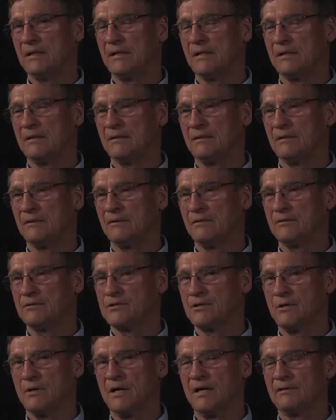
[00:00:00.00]
and uh,
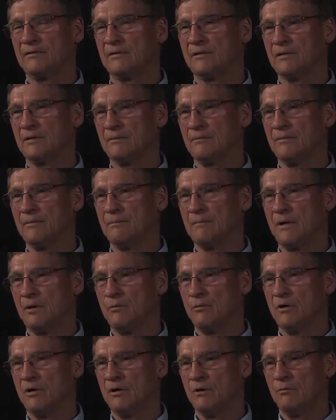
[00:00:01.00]
so I had uh,
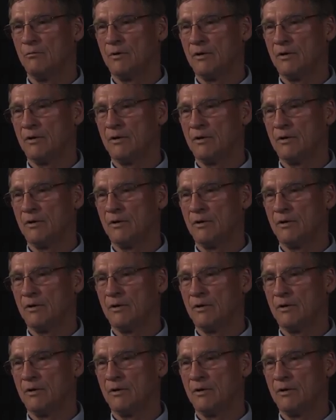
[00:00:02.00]
my uh,